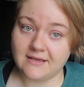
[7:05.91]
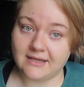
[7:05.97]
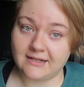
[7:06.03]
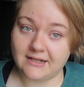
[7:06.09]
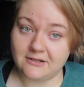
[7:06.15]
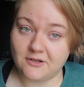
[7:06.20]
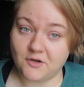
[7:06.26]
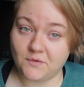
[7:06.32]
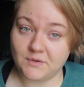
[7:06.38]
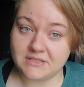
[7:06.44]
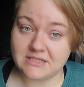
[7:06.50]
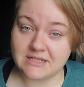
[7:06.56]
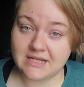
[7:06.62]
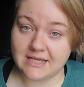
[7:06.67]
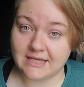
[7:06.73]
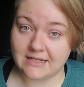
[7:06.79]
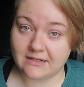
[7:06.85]
and I know it's
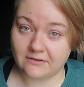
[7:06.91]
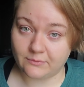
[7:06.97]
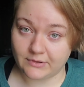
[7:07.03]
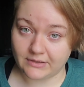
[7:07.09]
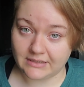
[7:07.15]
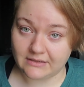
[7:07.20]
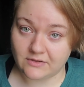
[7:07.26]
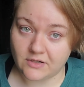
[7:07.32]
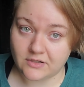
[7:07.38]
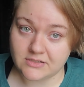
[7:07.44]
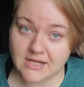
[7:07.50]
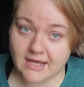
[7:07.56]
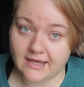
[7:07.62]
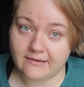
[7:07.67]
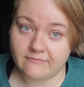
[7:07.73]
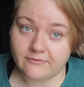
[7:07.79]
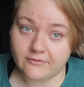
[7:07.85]
taken a really long
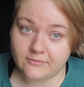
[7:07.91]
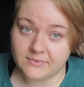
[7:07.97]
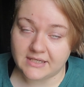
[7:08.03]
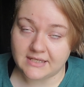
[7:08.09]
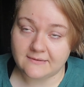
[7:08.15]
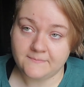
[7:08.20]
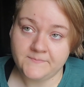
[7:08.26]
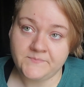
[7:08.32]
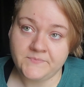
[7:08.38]
time for me,